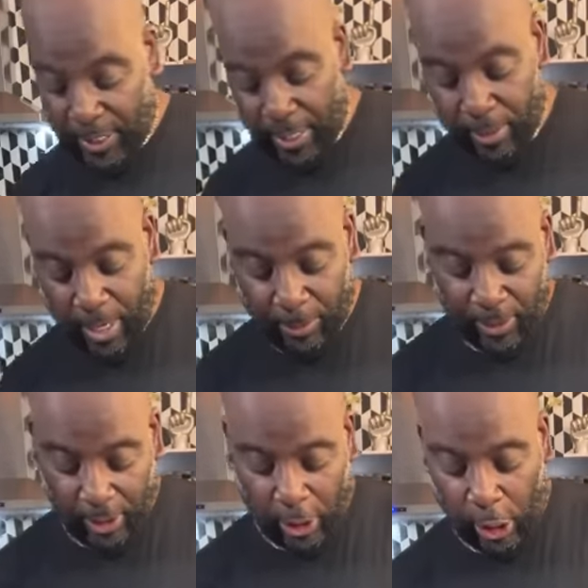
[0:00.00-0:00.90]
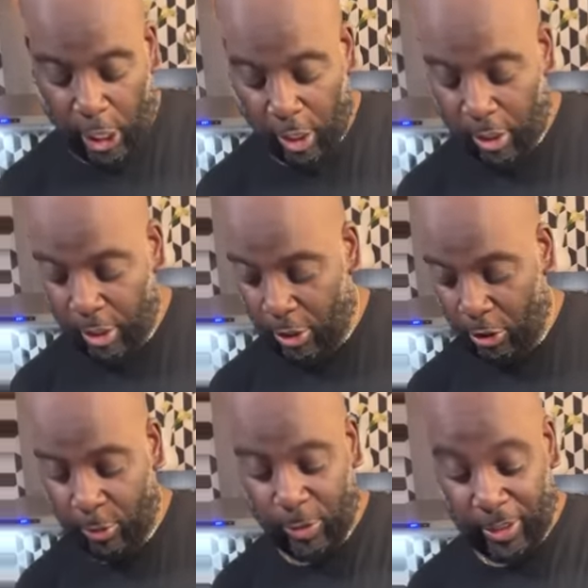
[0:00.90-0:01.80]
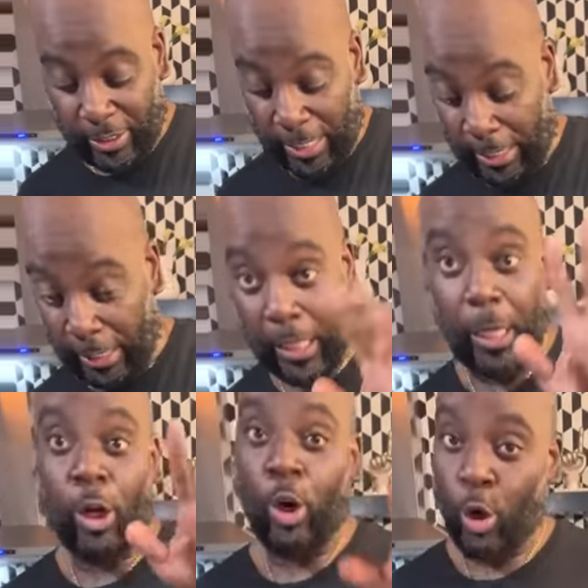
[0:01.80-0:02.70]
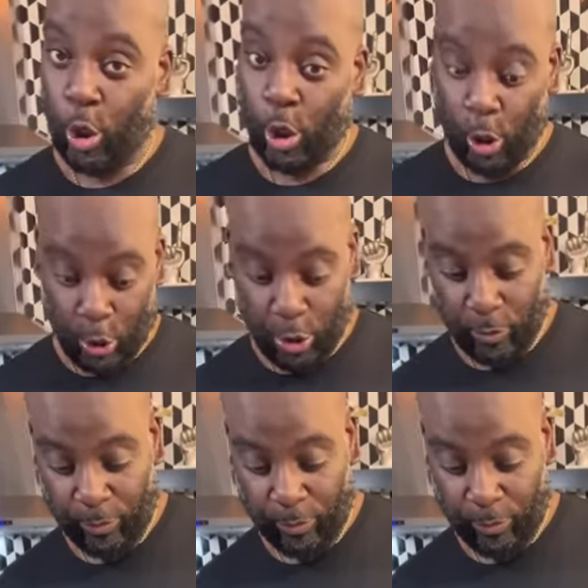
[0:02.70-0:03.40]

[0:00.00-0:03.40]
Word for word: a that was a clunk. Hold on one second. Hold on.